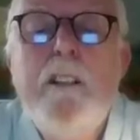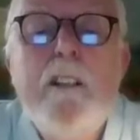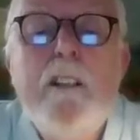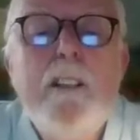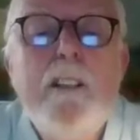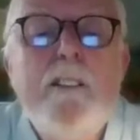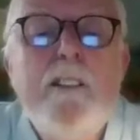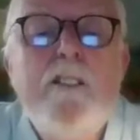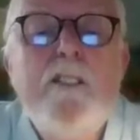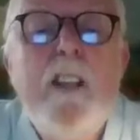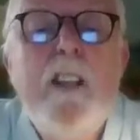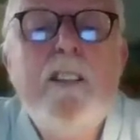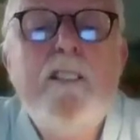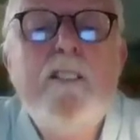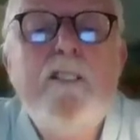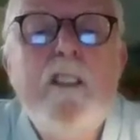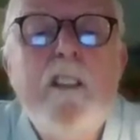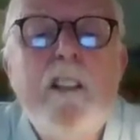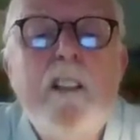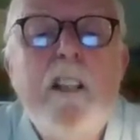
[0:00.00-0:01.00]
had the
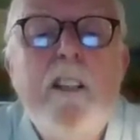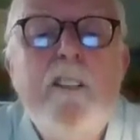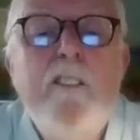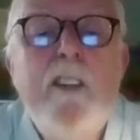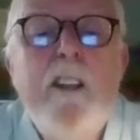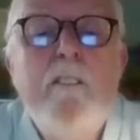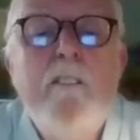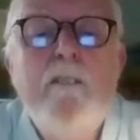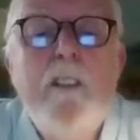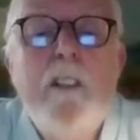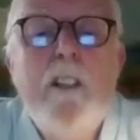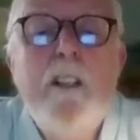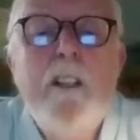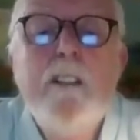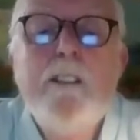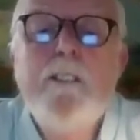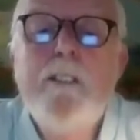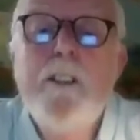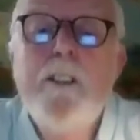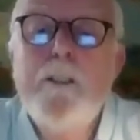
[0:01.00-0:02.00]
sense to leave them
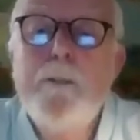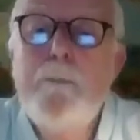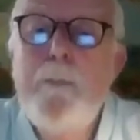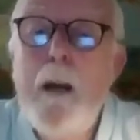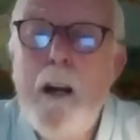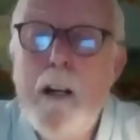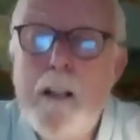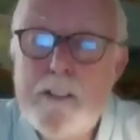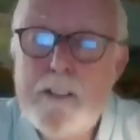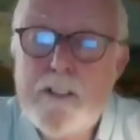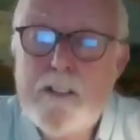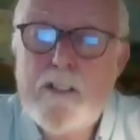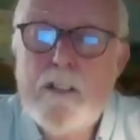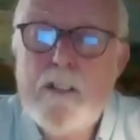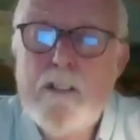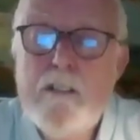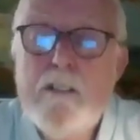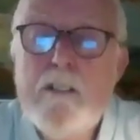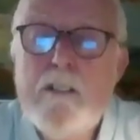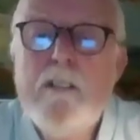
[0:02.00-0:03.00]

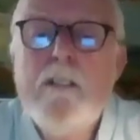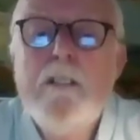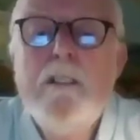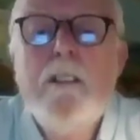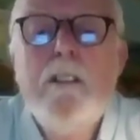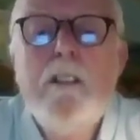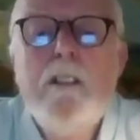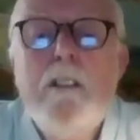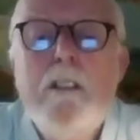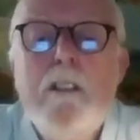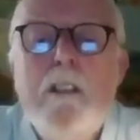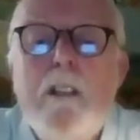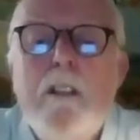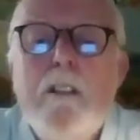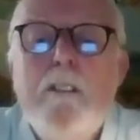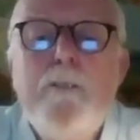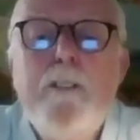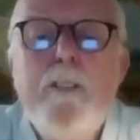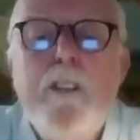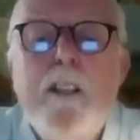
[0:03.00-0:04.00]
dispersed,
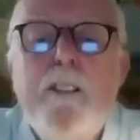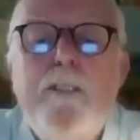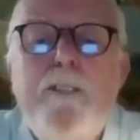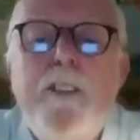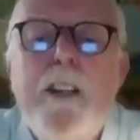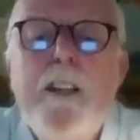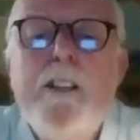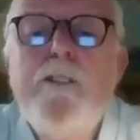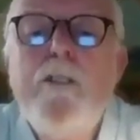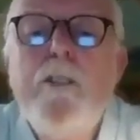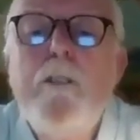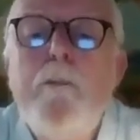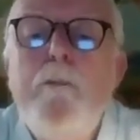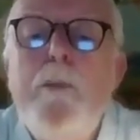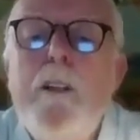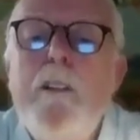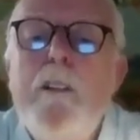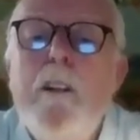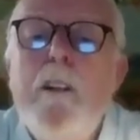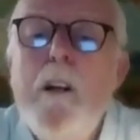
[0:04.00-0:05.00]
for if they should
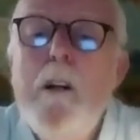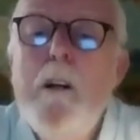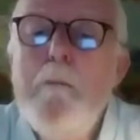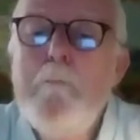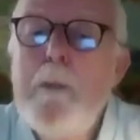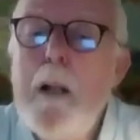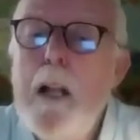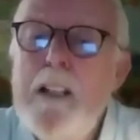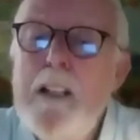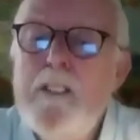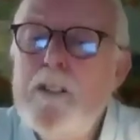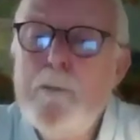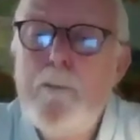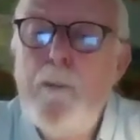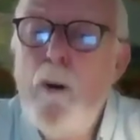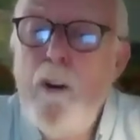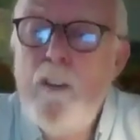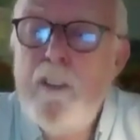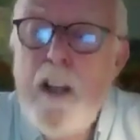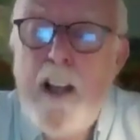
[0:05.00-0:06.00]
be placed
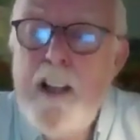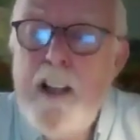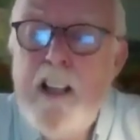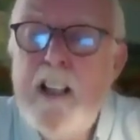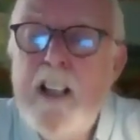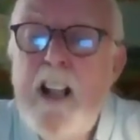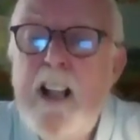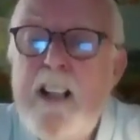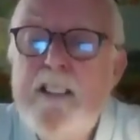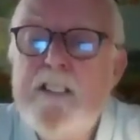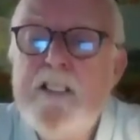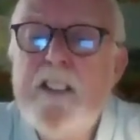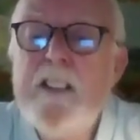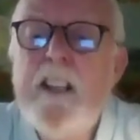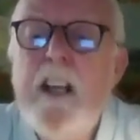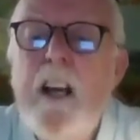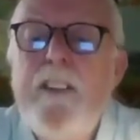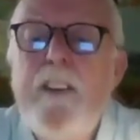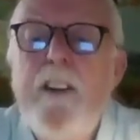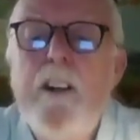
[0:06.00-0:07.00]
upon any land
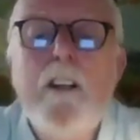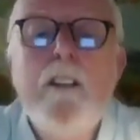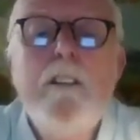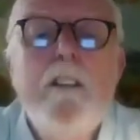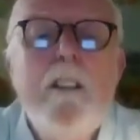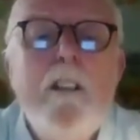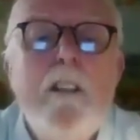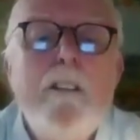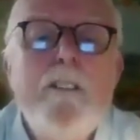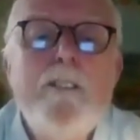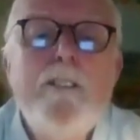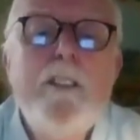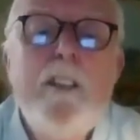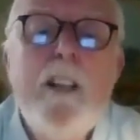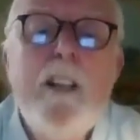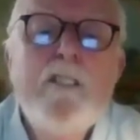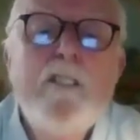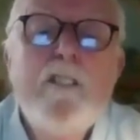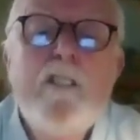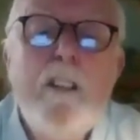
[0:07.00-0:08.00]
together, the
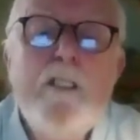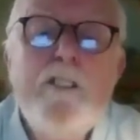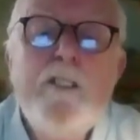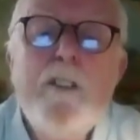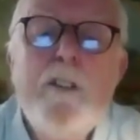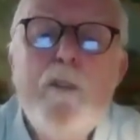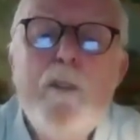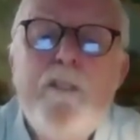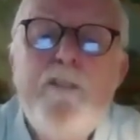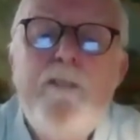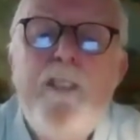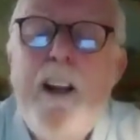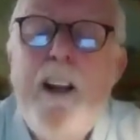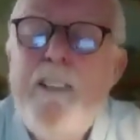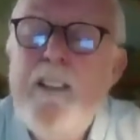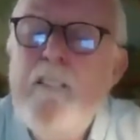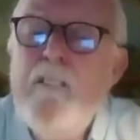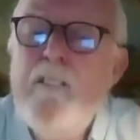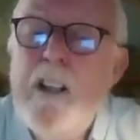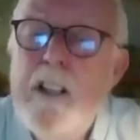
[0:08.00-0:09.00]
next country will
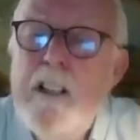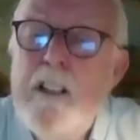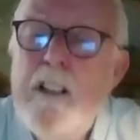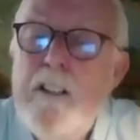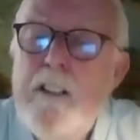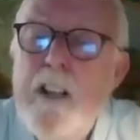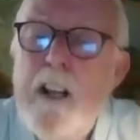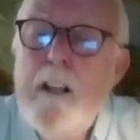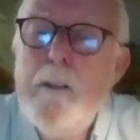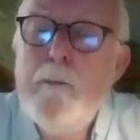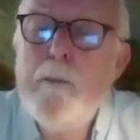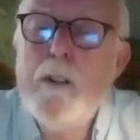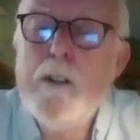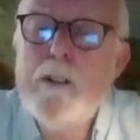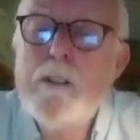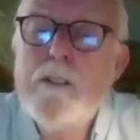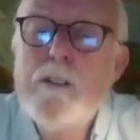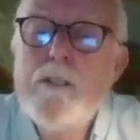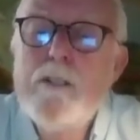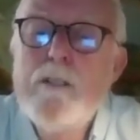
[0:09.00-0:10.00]
find them ill
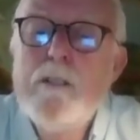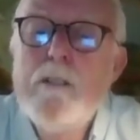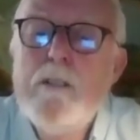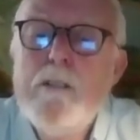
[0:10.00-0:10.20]
neighbours.